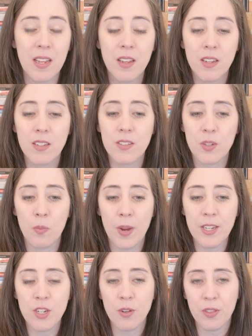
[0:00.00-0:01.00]
So
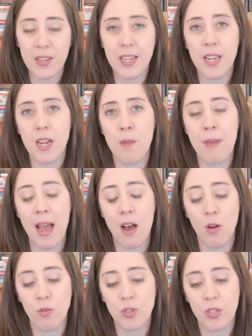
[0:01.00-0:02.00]
when you're thinking
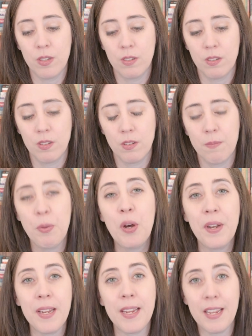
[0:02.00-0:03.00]
about
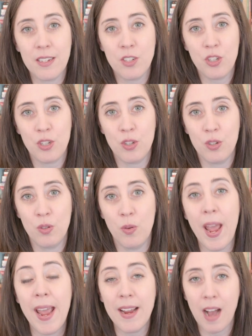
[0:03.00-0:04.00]
putting into
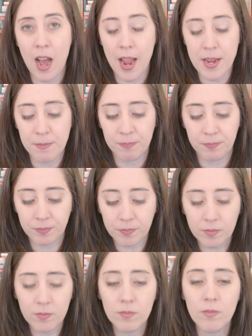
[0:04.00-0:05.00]
AI
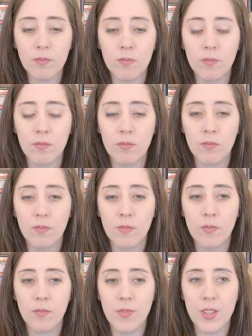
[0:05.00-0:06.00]

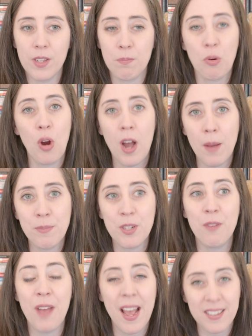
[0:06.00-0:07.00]
the prompt of
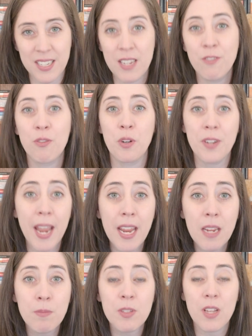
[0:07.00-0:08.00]
asking for
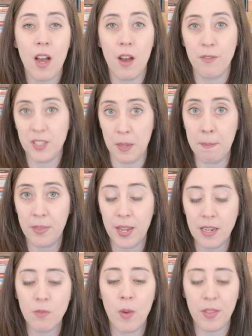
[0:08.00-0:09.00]
names of
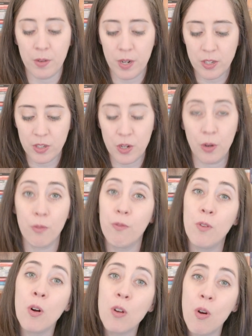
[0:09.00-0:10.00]
something, whether it's your
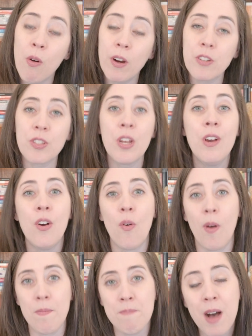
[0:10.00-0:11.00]
full course
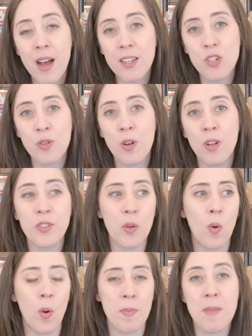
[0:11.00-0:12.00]
or modules
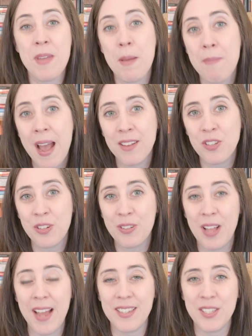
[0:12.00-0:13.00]
or maybe a
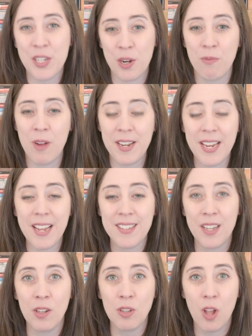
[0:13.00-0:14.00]
masterclass that you're running as a
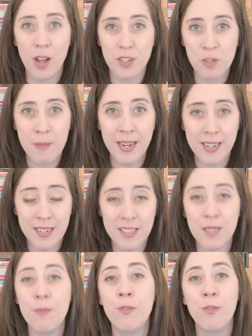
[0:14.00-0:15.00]
launch
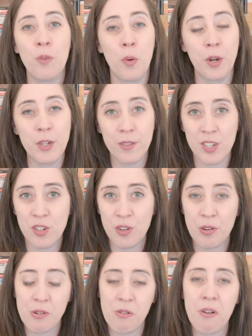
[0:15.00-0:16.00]
mechanism for your digital
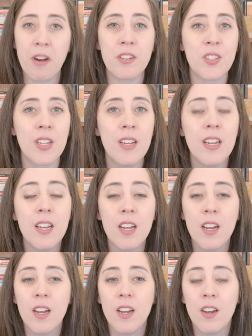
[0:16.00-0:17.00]
course,
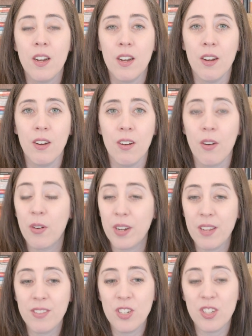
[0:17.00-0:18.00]
or
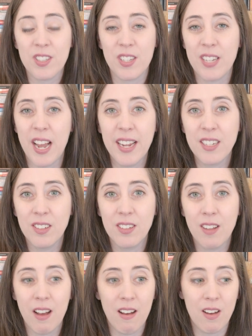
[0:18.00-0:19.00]
even just the title
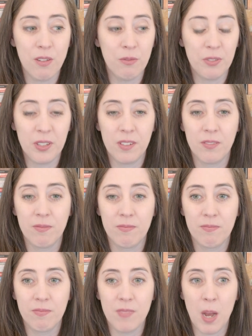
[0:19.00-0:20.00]
of
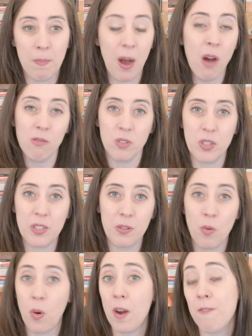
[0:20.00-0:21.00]
a post
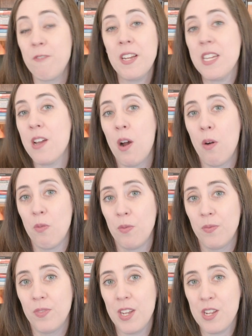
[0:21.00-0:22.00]
or a video
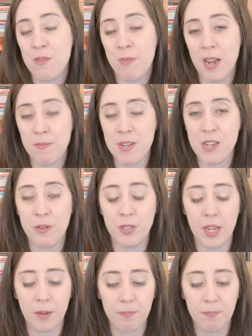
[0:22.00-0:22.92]
that you might be using.